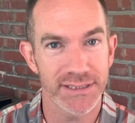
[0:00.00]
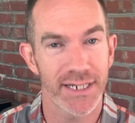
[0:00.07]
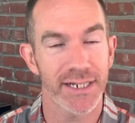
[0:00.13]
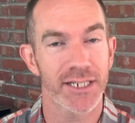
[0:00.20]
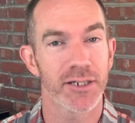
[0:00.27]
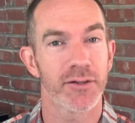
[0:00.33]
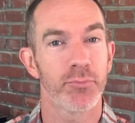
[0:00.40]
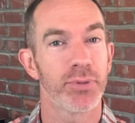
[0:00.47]
It's
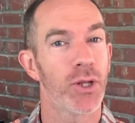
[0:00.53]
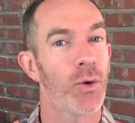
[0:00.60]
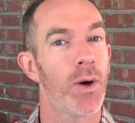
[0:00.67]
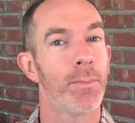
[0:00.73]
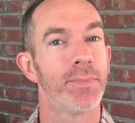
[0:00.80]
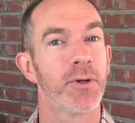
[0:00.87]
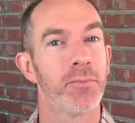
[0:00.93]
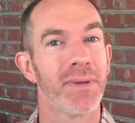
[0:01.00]
not going to
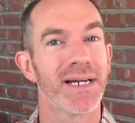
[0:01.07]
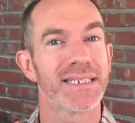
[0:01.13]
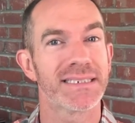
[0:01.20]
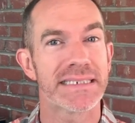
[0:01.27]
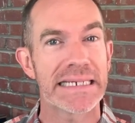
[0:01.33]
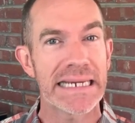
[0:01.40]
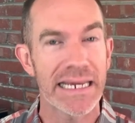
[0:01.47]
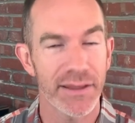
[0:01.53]
blow up your
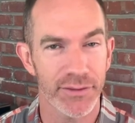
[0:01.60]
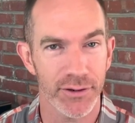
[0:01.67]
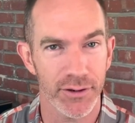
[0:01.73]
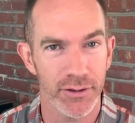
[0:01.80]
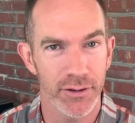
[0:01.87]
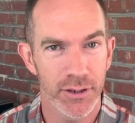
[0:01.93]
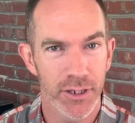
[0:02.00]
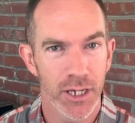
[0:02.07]
mix
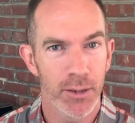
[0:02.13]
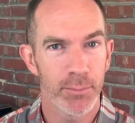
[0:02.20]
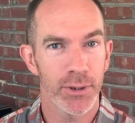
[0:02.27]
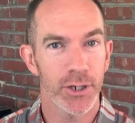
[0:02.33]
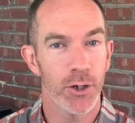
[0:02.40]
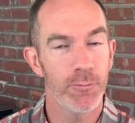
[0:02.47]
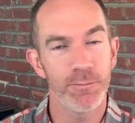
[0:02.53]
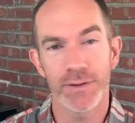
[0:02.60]
either,
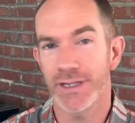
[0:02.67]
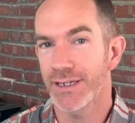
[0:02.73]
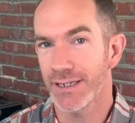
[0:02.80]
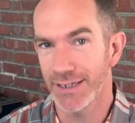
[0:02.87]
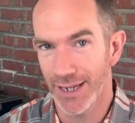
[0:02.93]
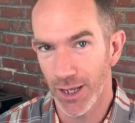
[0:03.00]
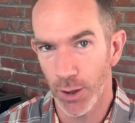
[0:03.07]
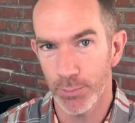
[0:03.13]
but hopefully
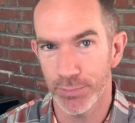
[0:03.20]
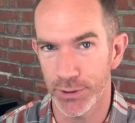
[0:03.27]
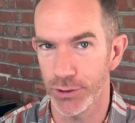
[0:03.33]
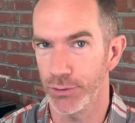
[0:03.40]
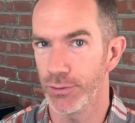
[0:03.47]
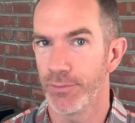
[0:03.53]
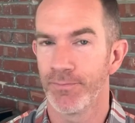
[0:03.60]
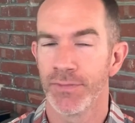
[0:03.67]
it can help
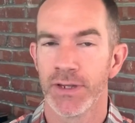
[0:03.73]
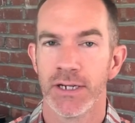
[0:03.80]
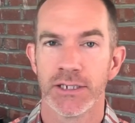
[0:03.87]
you.